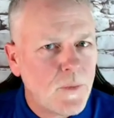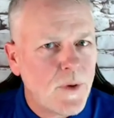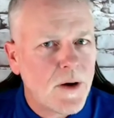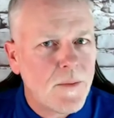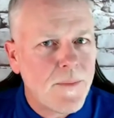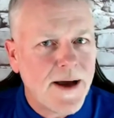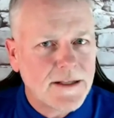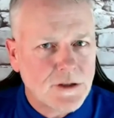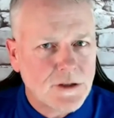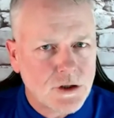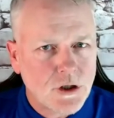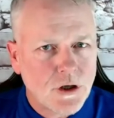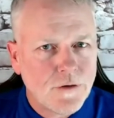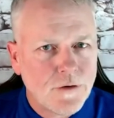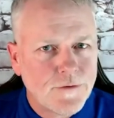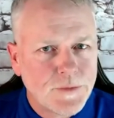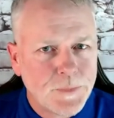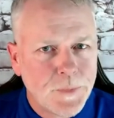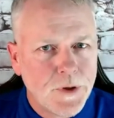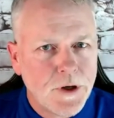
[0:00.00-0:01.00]
bit about
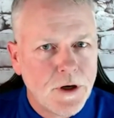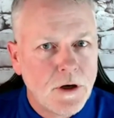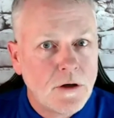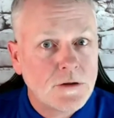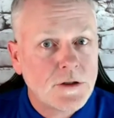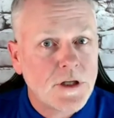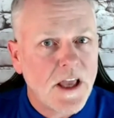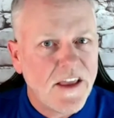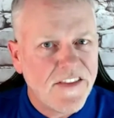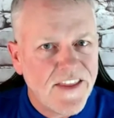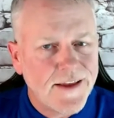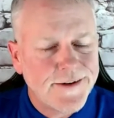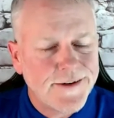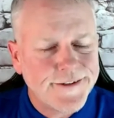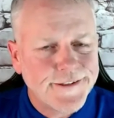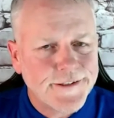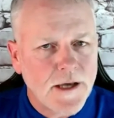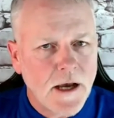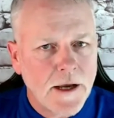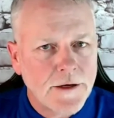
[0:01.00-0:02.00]
service bureaus and then
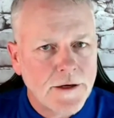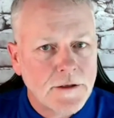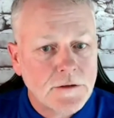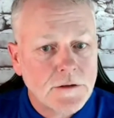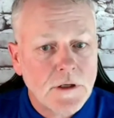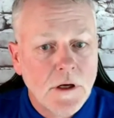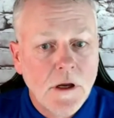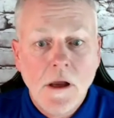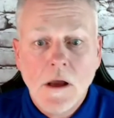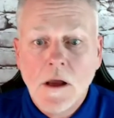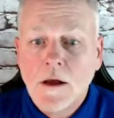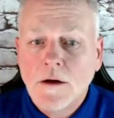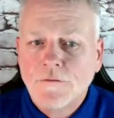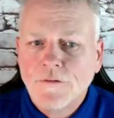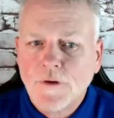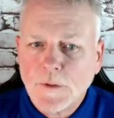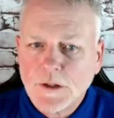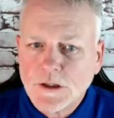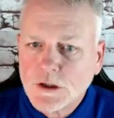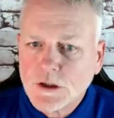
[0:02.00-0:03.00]
designers.
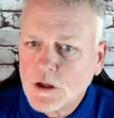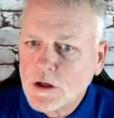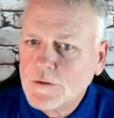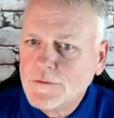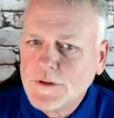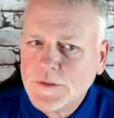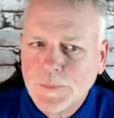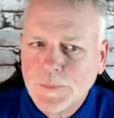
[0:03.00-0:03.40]
From a service